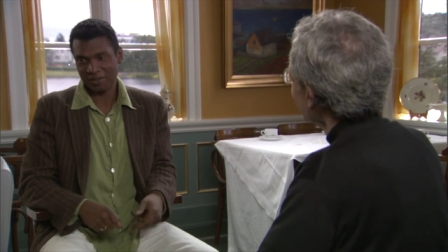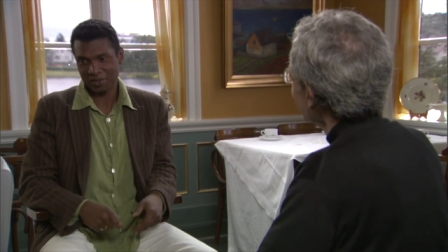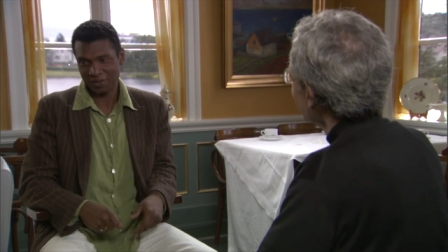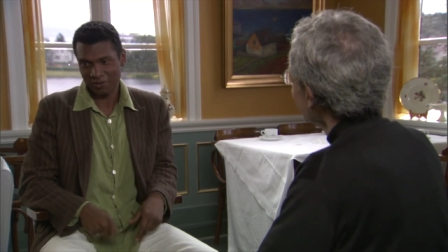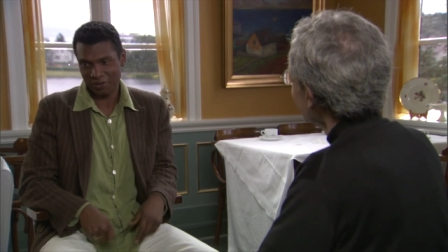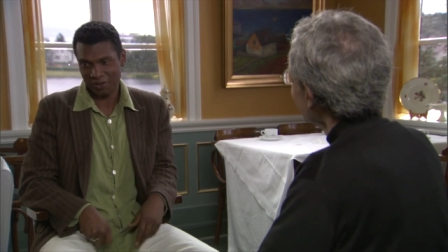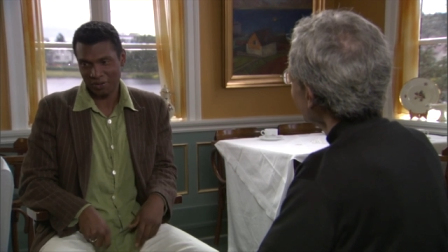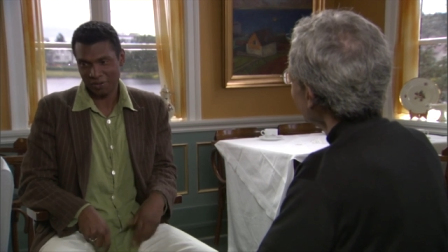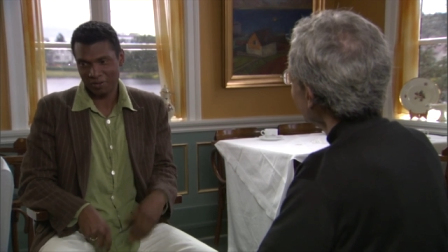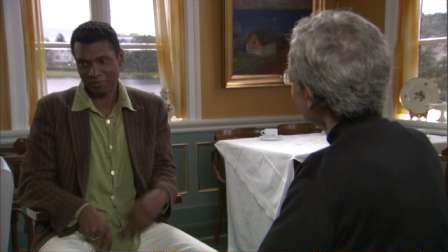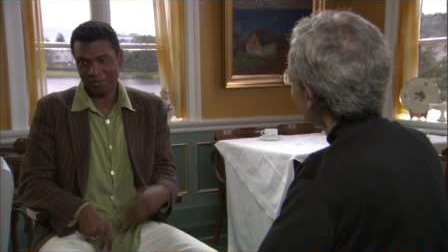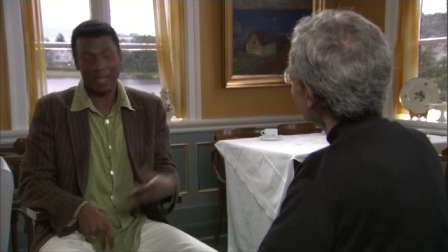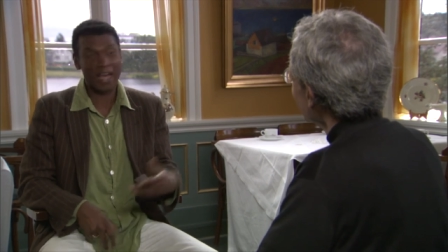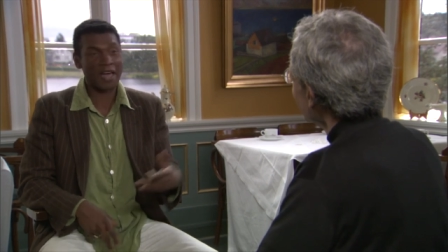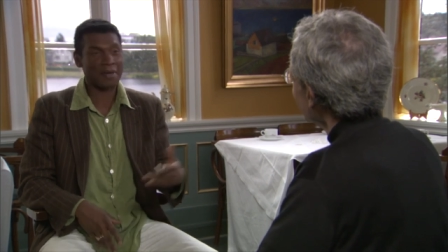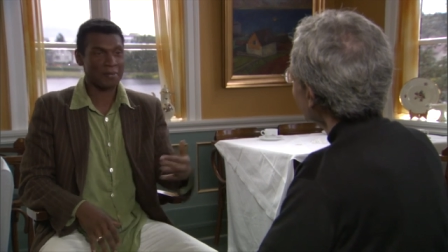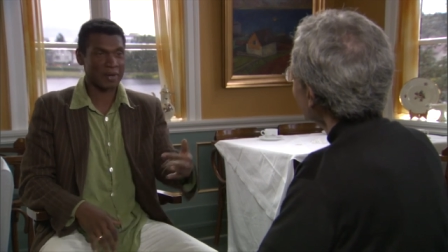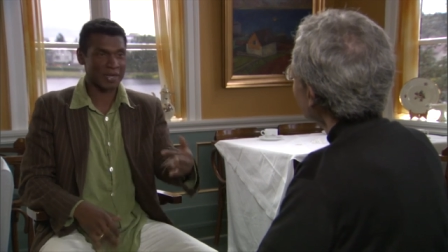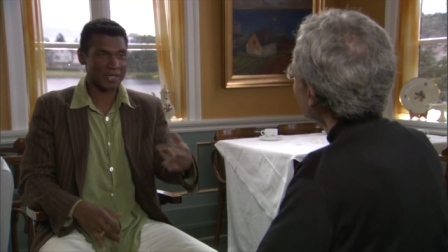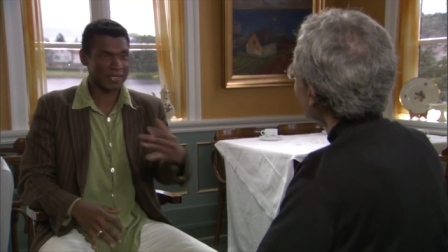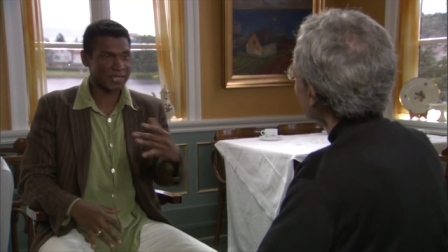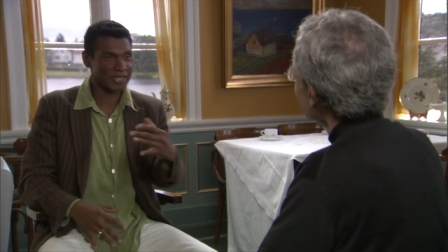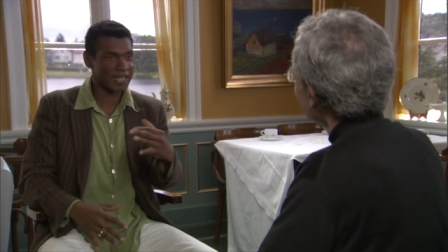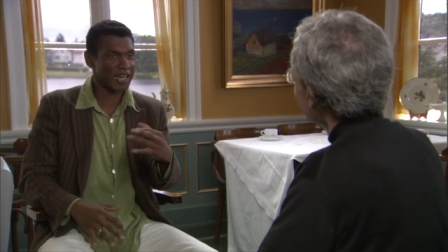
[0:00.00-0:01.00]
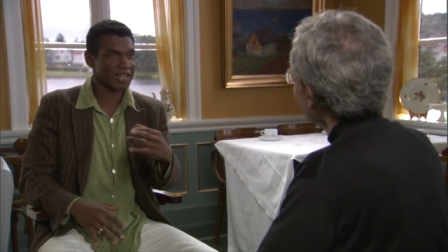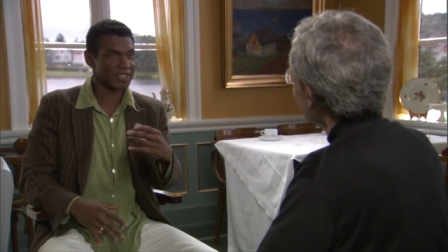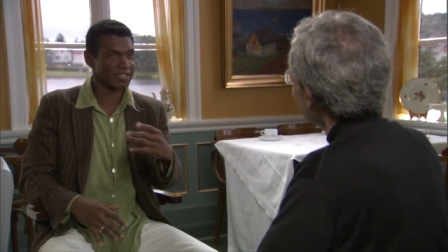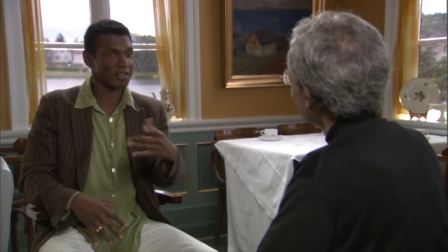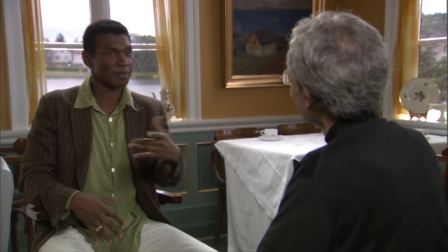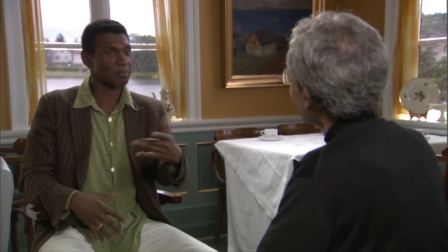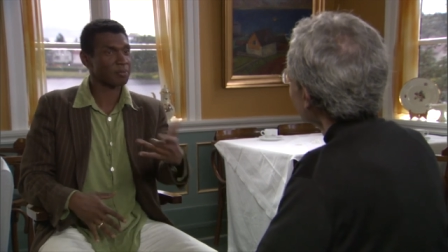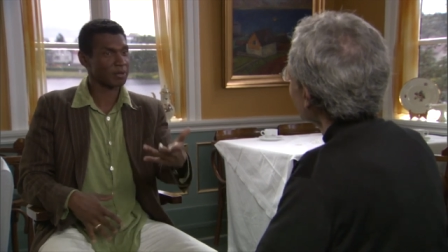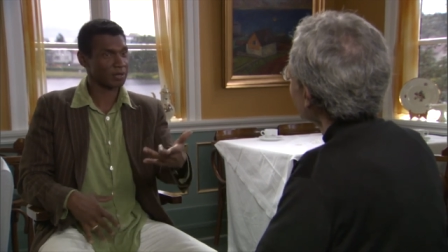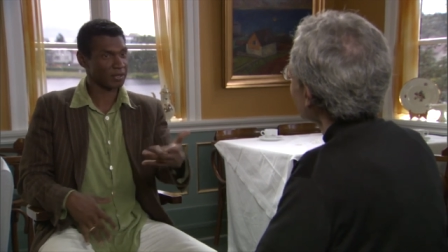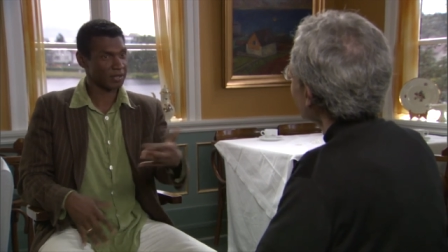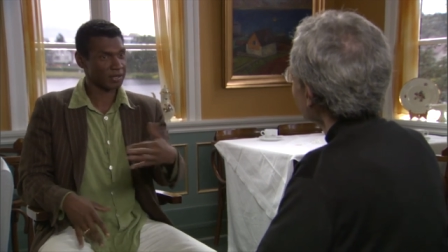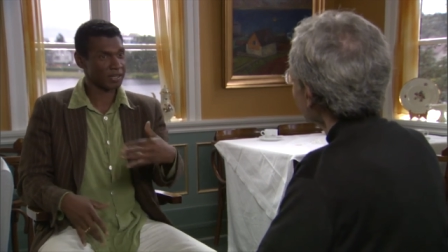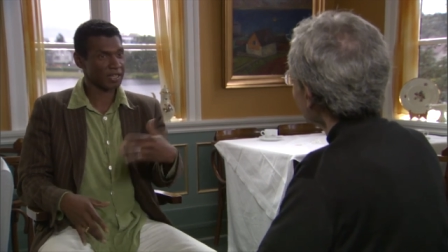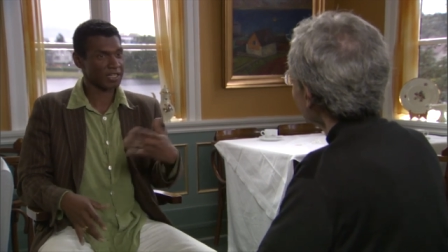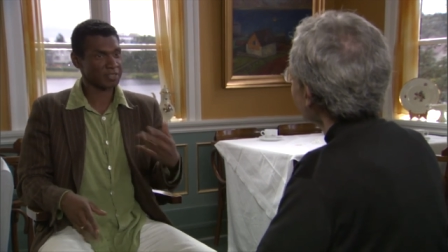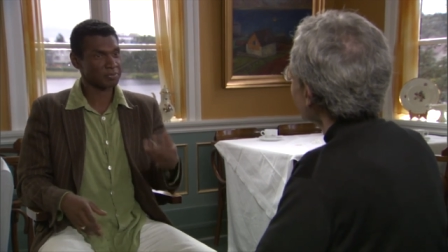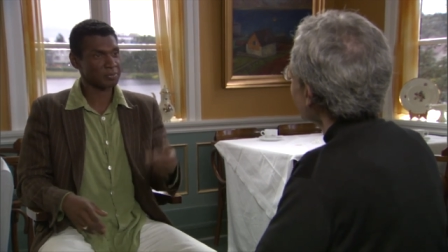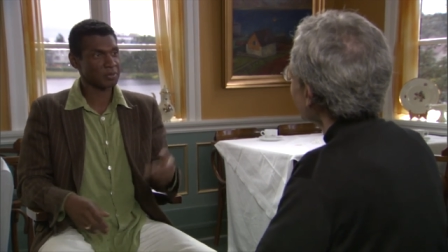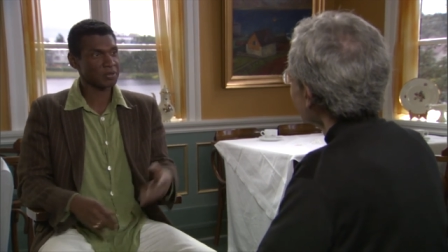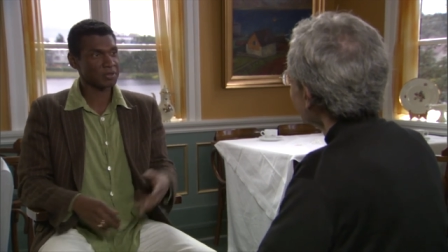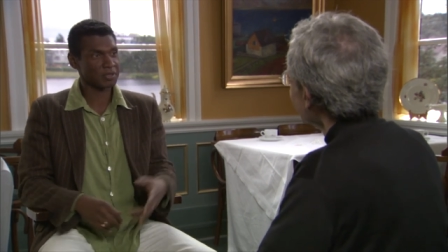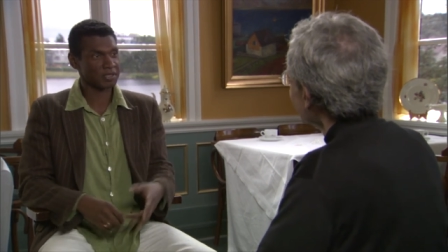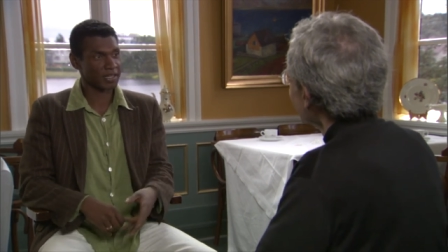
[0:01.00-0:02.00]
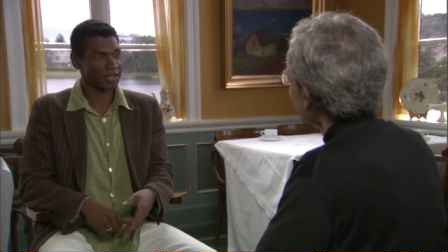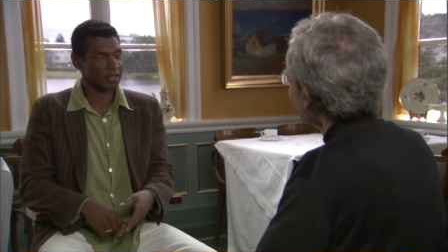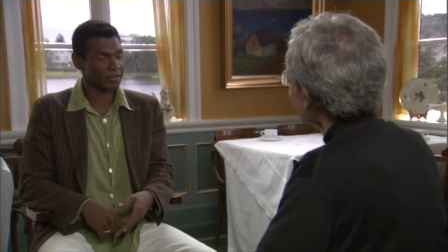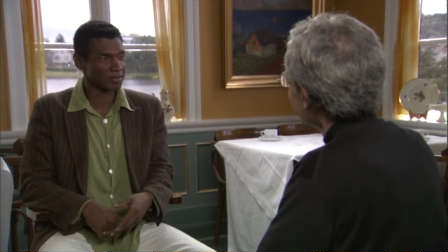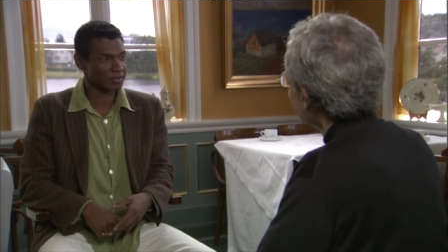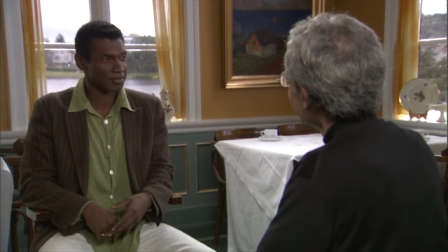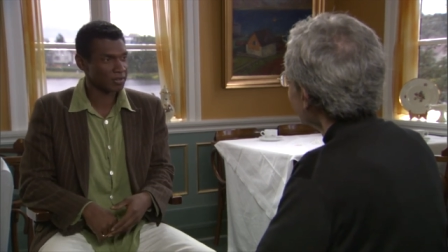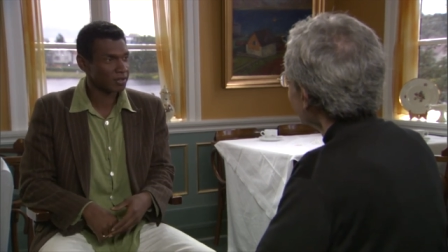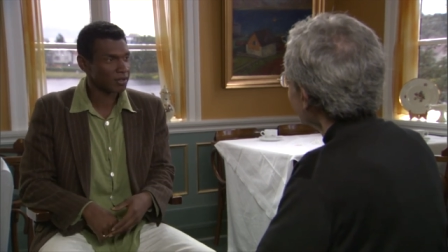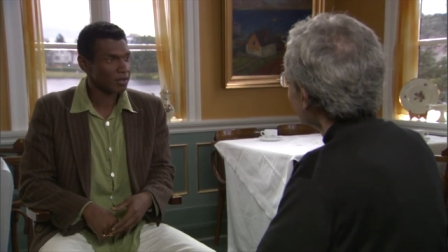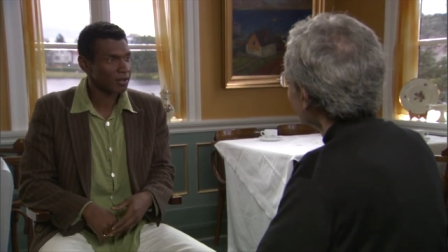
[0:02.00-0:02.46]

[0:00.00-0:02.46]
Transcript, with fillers: in the world. Yeah. If I had my sax, I'd play a nice blues scale.